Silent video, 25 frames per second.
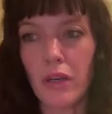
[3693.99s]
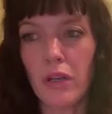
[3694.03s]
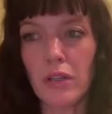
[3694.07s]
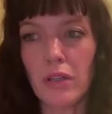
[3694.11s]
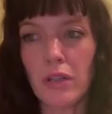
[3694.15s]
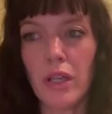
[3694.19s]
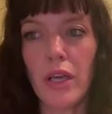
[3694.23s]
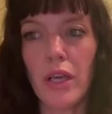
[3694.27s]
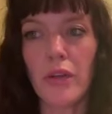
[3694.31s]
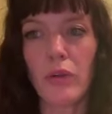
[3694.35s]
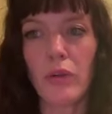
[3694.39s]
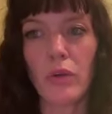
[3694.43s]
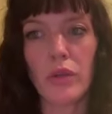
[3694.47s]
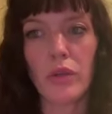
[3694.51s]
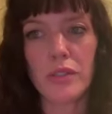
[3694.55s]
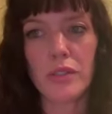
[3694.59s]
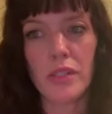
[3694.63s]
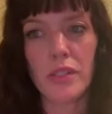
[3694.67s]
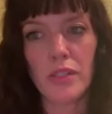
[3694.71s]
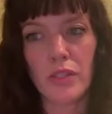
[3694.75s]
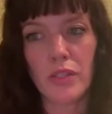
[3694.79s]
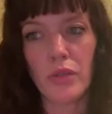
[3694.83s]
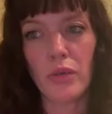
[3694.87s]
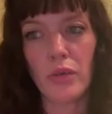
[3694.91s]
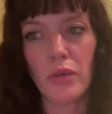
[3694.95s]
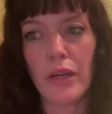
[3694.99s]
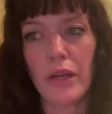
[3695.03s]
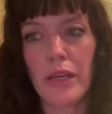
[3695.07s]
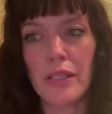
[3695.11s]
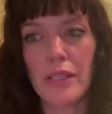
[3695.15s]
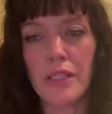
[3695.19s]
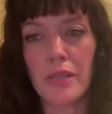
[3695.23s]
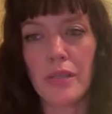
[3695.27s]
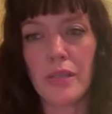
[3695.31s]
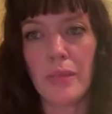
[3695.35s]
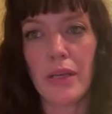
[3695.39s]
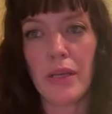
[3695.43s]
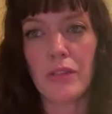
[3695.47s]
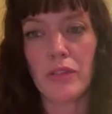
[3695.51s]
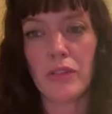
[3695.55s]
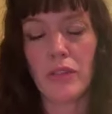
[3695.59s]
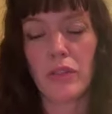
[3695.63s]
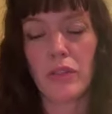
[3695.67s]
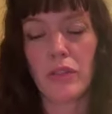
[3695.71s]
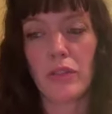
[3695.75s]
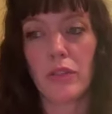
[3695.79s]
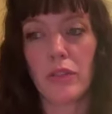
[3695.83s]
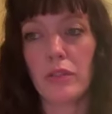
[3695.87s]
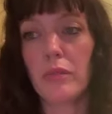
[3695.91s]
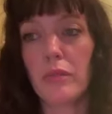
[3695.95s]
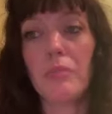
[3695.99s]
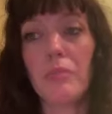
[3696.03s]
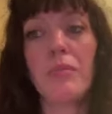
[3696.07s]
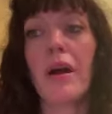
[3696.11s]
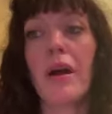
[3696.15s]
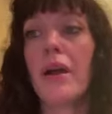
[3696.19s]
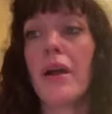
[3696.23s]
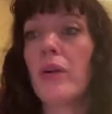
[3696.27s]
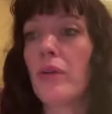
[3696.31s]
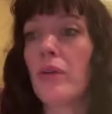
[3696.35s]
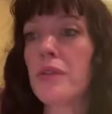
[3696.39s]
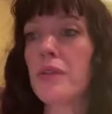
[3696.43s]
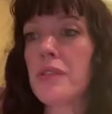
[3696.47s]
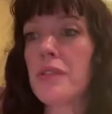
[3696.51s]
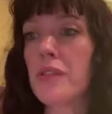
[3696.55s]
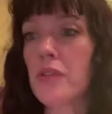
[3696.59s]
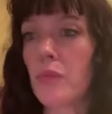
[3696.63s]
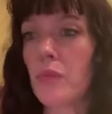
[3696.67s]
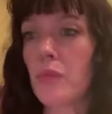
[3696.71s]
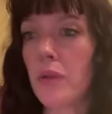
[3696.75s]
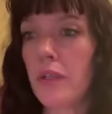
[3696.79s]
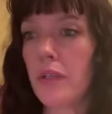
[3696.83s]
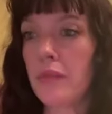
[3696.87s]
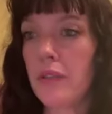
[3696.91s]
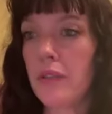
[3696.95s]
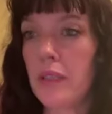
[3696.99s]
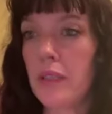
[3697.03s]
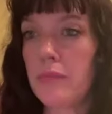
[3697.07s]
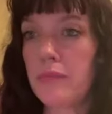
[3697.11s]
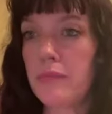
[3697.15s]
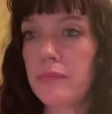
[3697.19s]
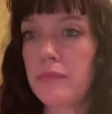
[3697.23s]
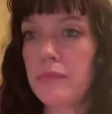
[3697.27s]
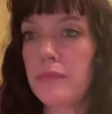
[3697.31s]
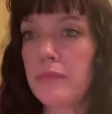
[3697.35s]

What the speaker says: a lot of horses who are asymmetrical. My horse is one of them.